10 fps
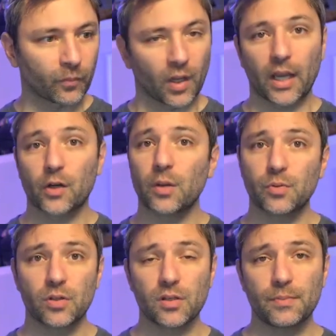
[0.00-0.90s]

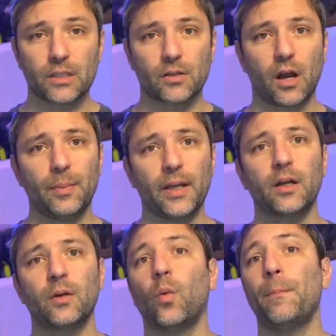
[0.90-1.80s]
Encryption's a big topic.
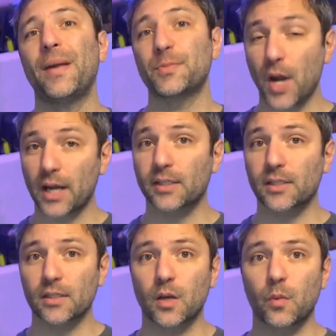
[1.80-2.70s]
What best
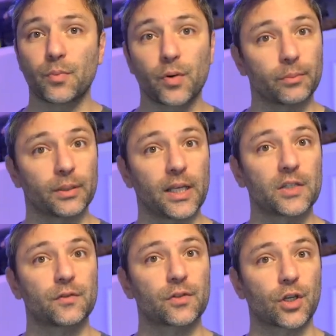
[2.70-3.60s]
practices can we put in place
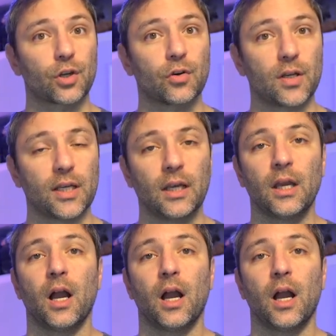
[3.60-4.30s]
for security